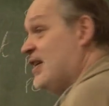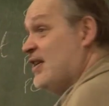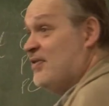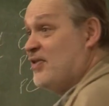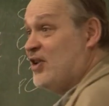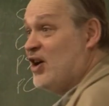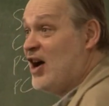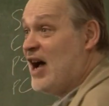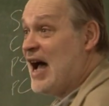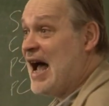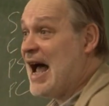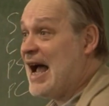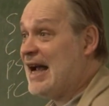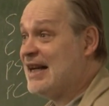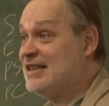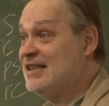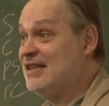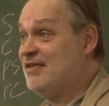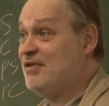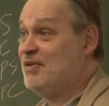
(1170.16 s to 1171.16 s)
you've got
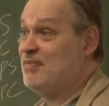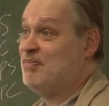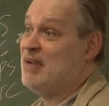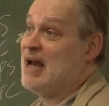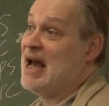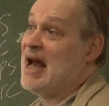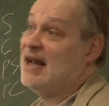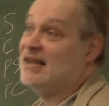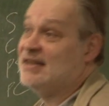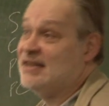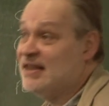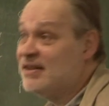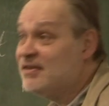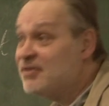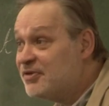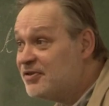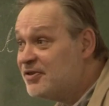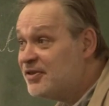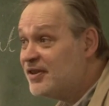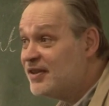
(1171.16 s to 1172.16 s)
active and
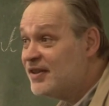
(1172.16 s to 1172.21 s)
passive.